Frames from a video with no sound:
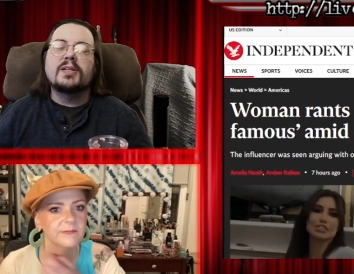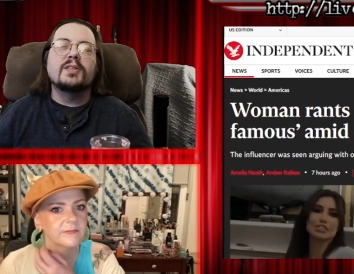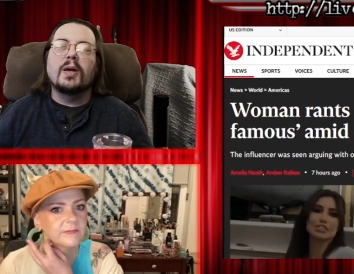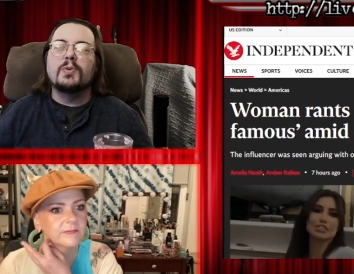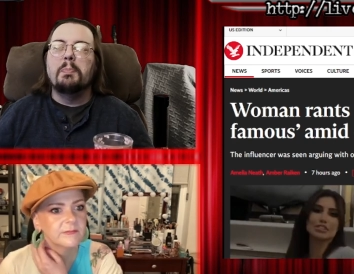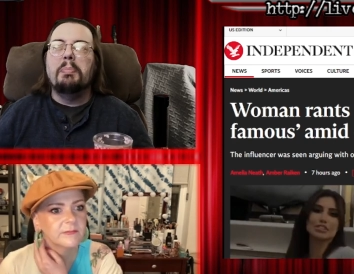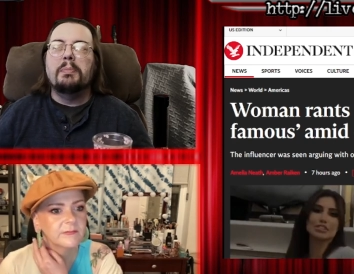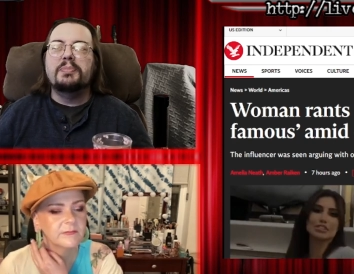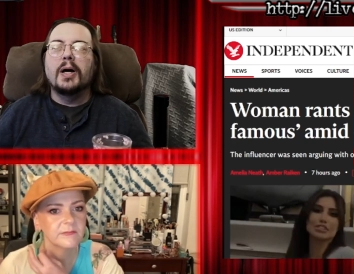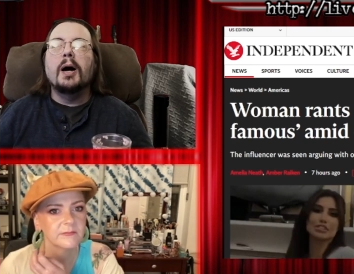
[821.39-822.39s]
Speaker 1: I was
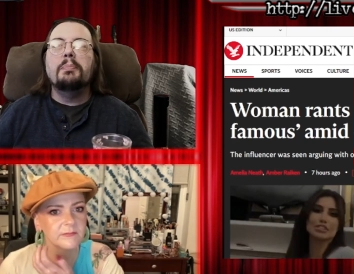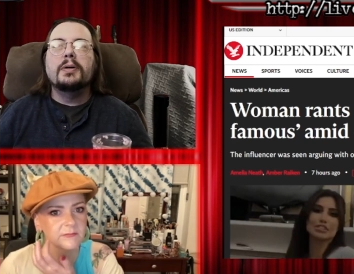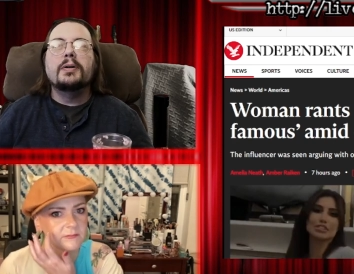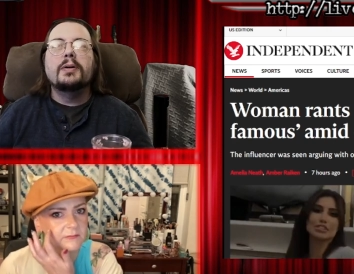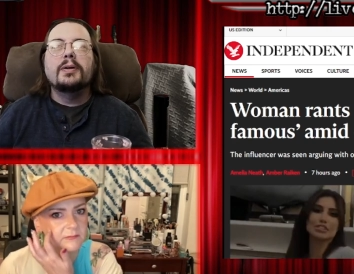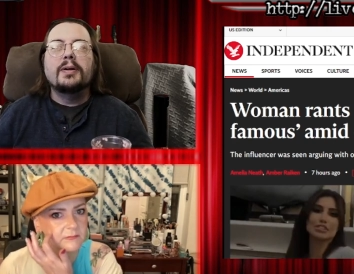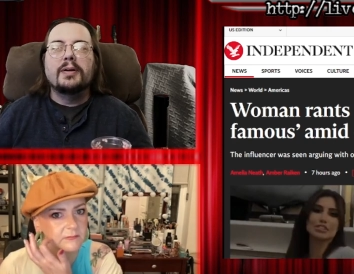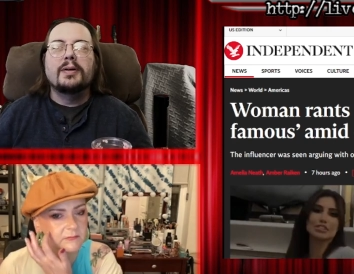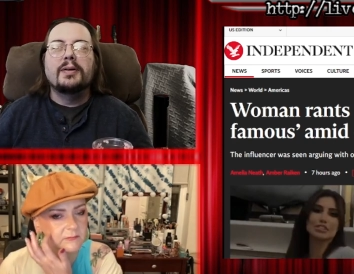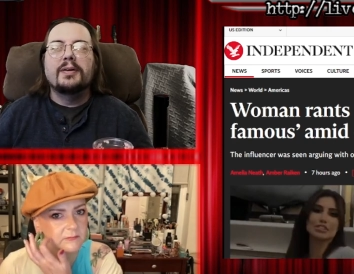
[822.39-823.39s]
bumped up.
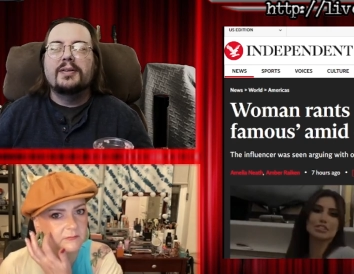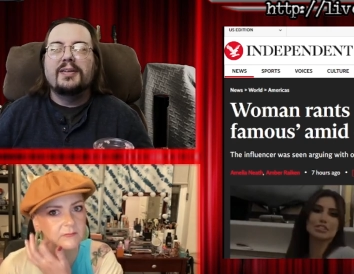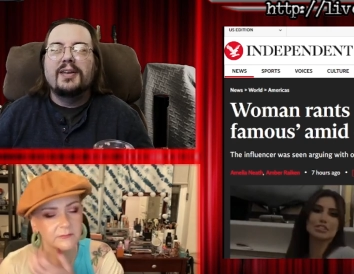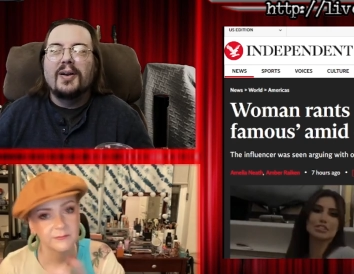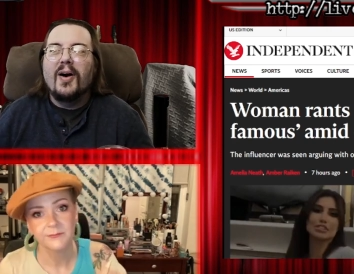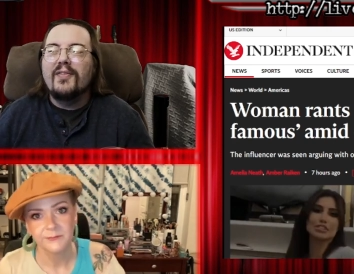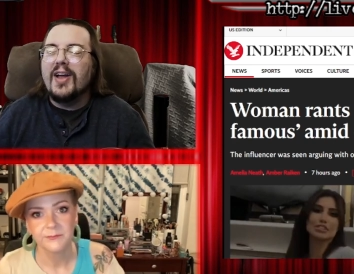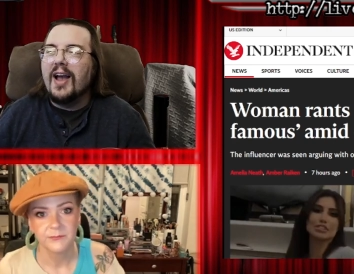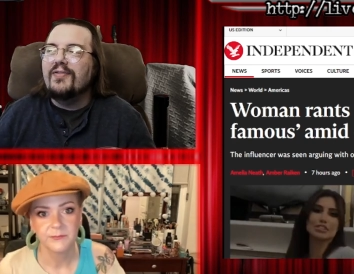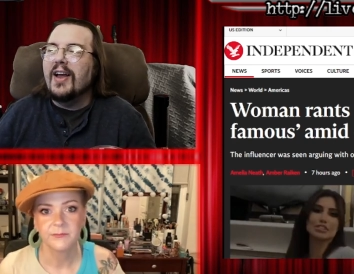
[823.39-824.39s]
You know, I've
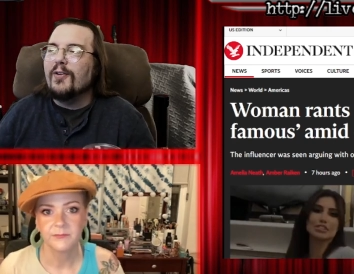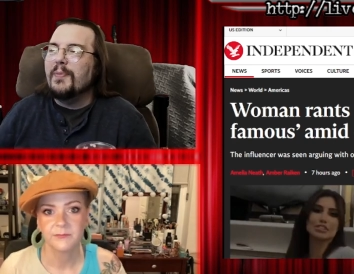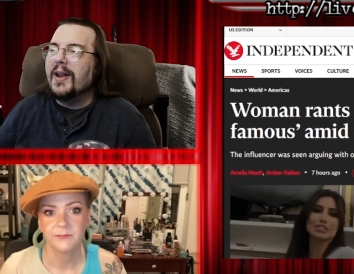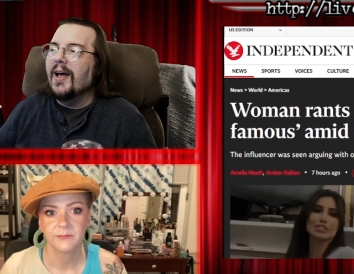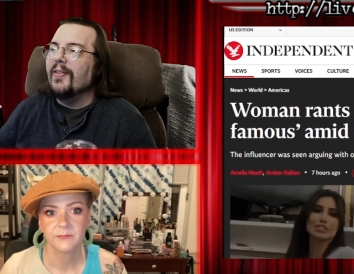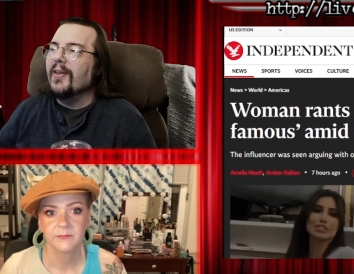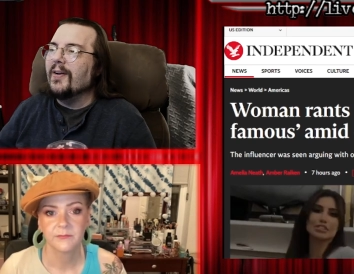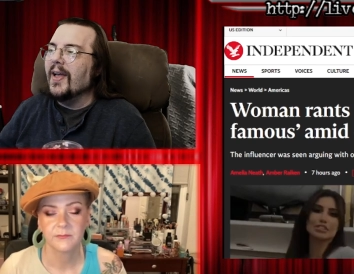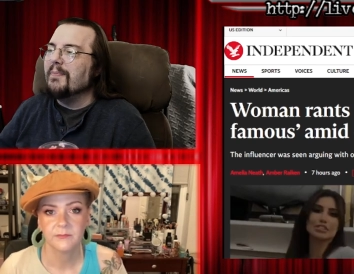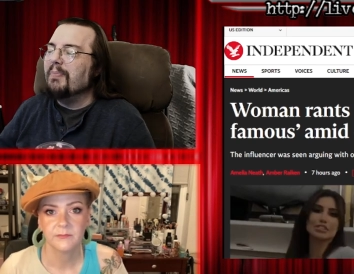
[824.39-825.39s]
I've never been out there
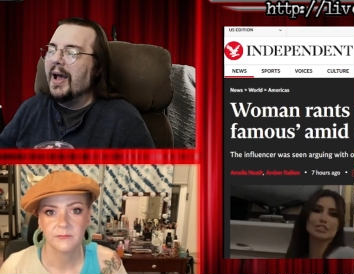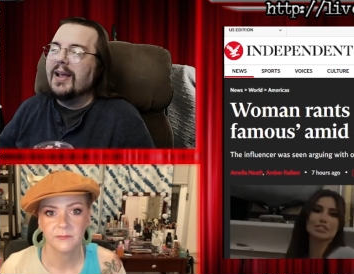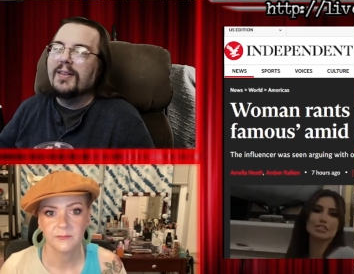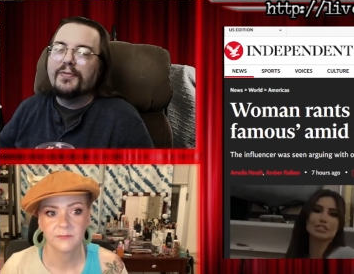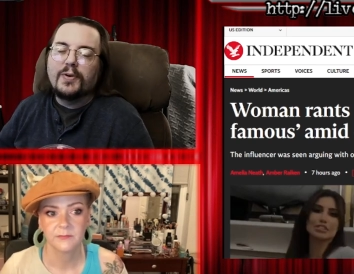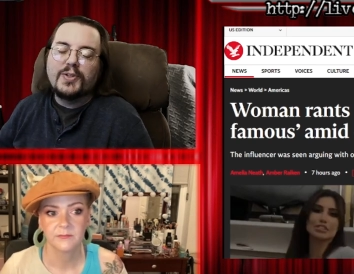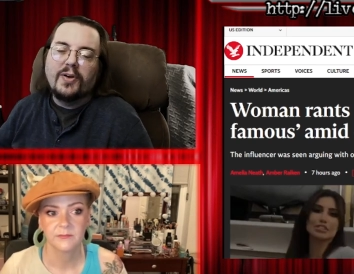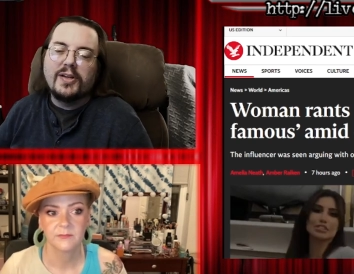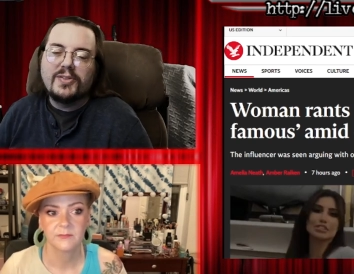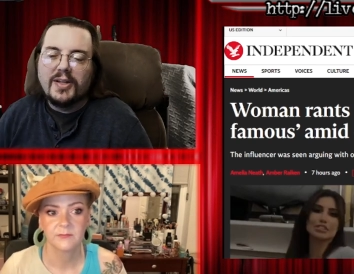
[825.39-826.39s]
like buying the first
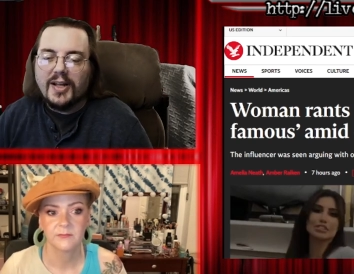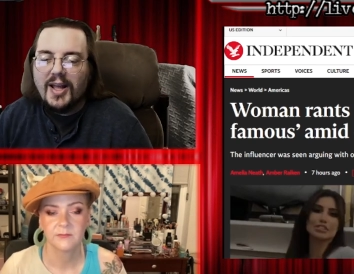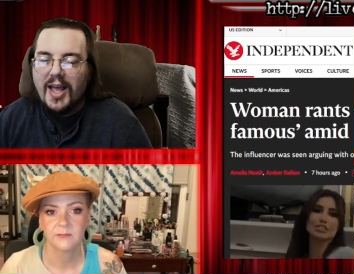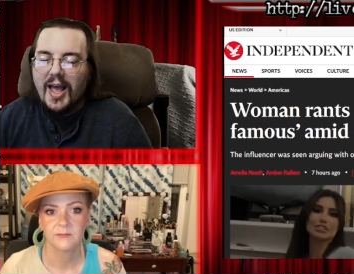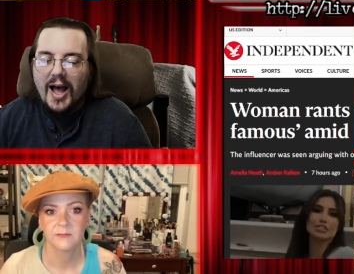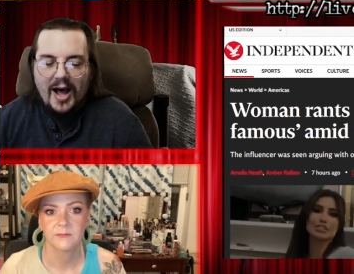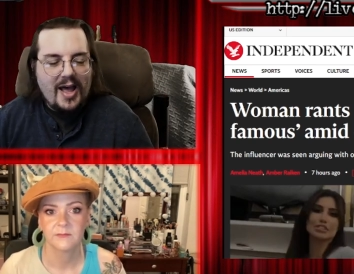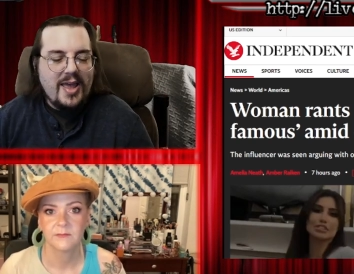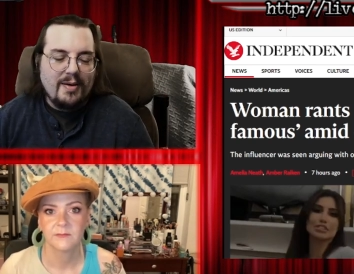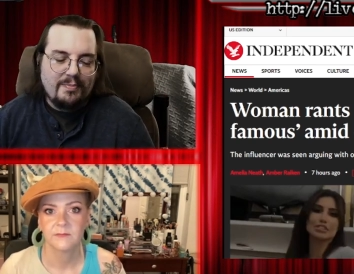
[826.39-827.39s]
class ticket.
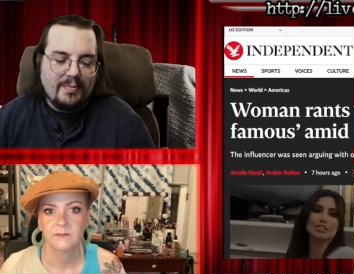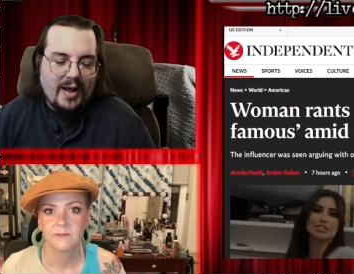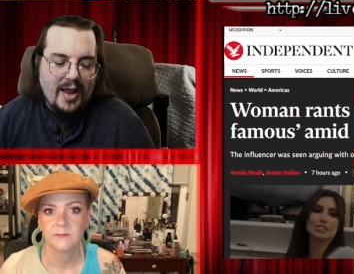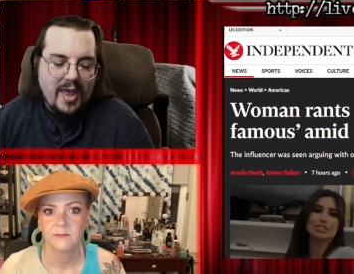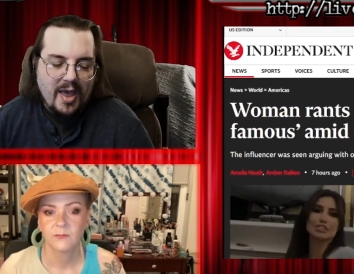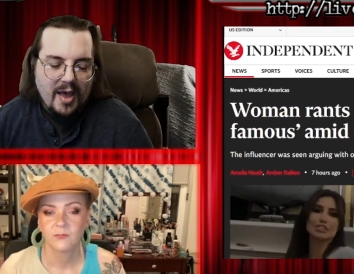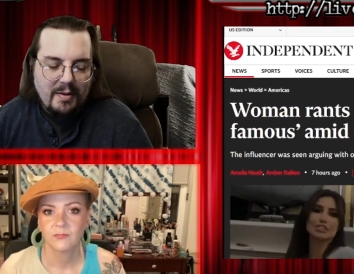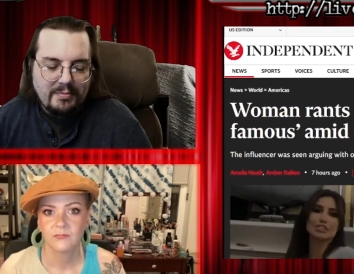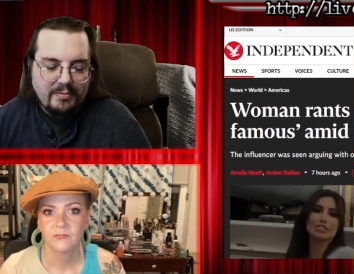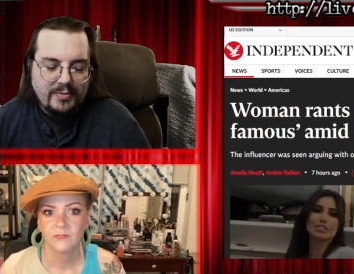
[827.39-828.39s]
I am I
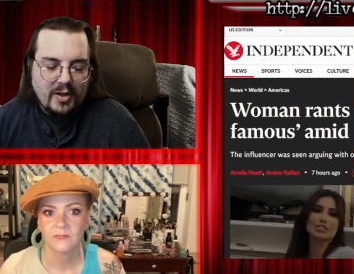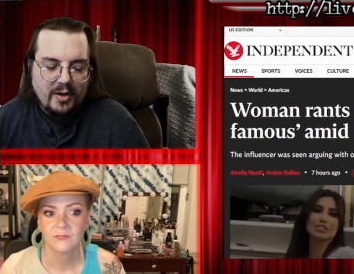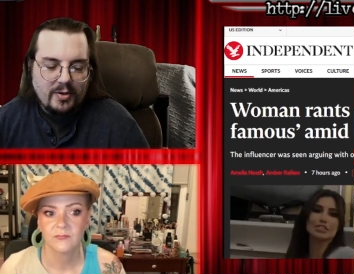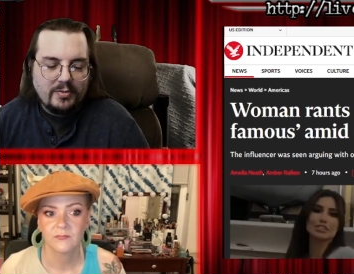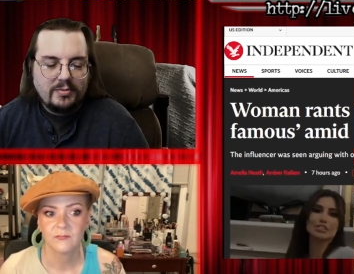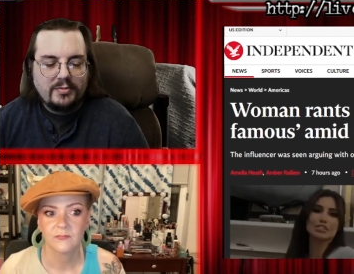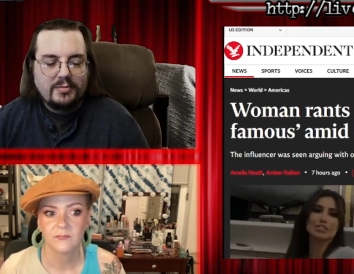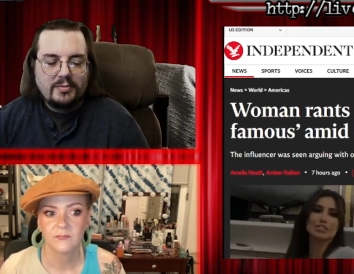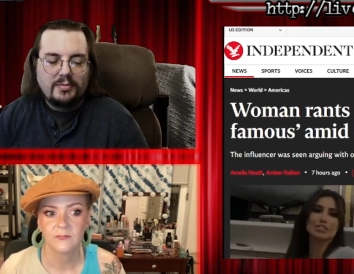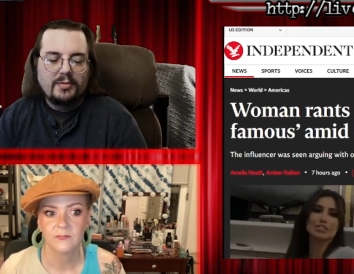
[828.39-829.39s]
am you know,
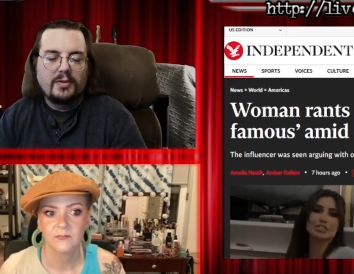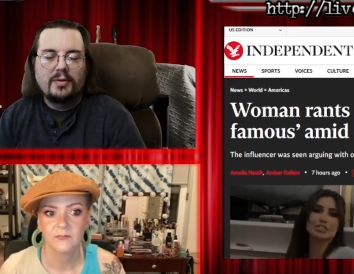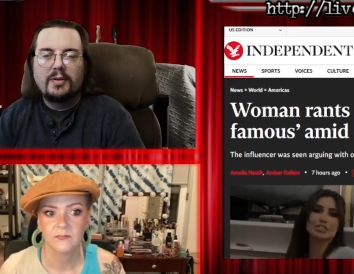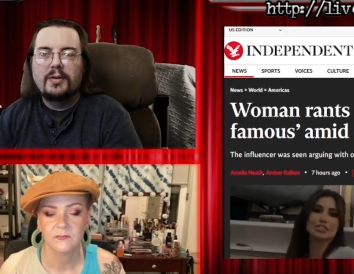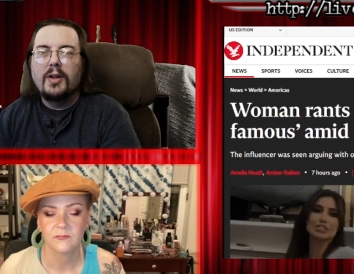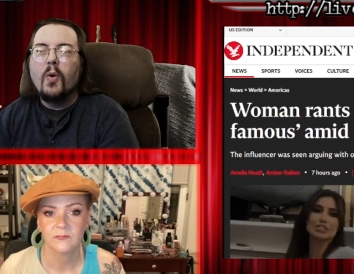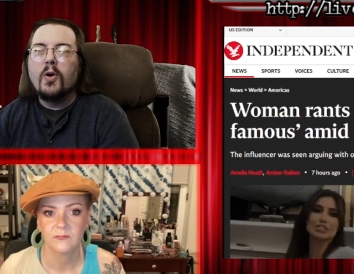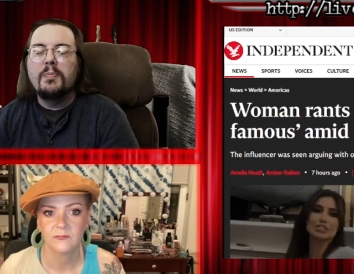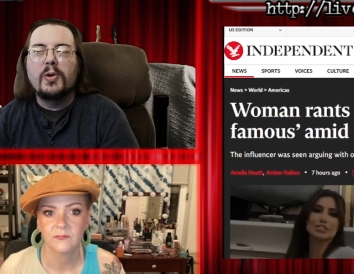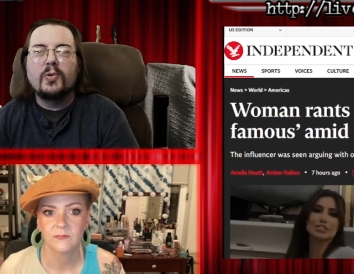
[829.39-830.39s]

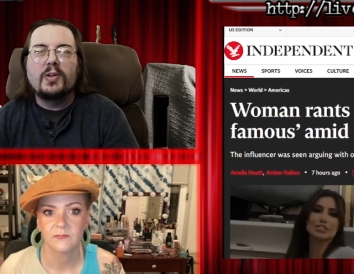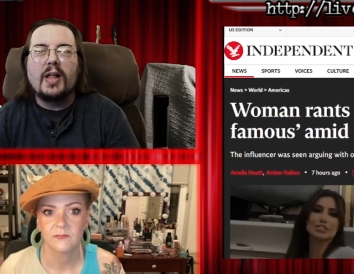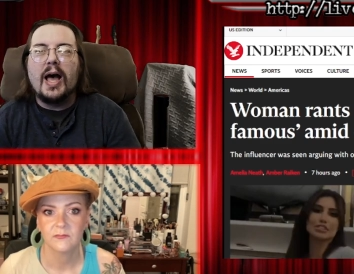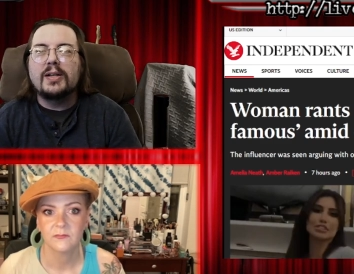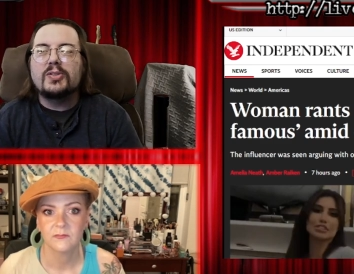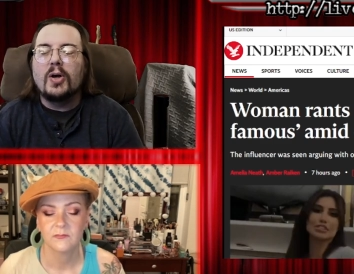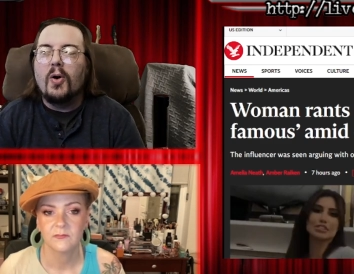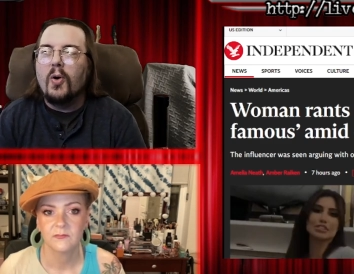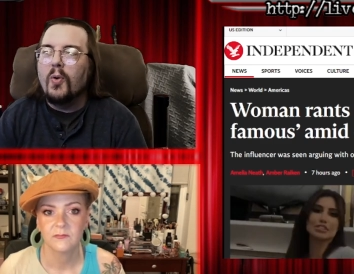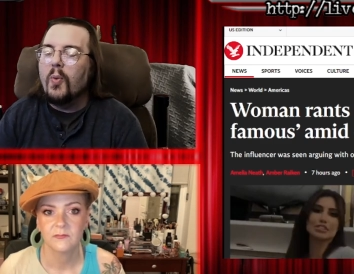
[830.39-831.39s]
lower middle class the
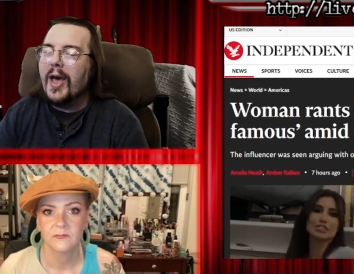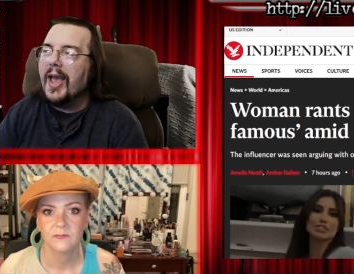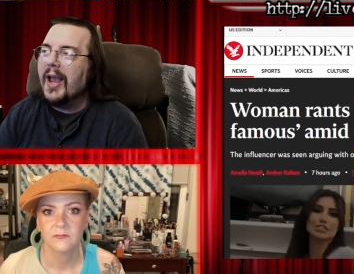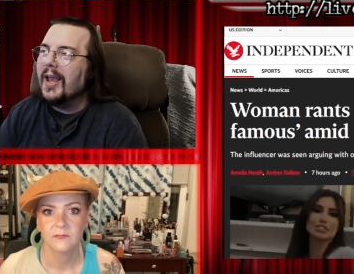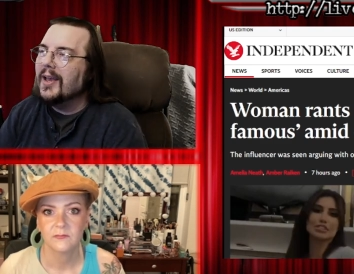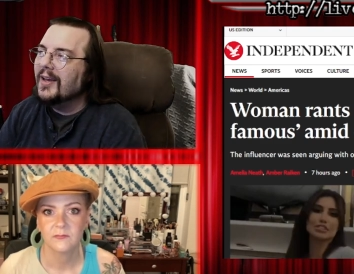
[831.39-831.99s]
whole way.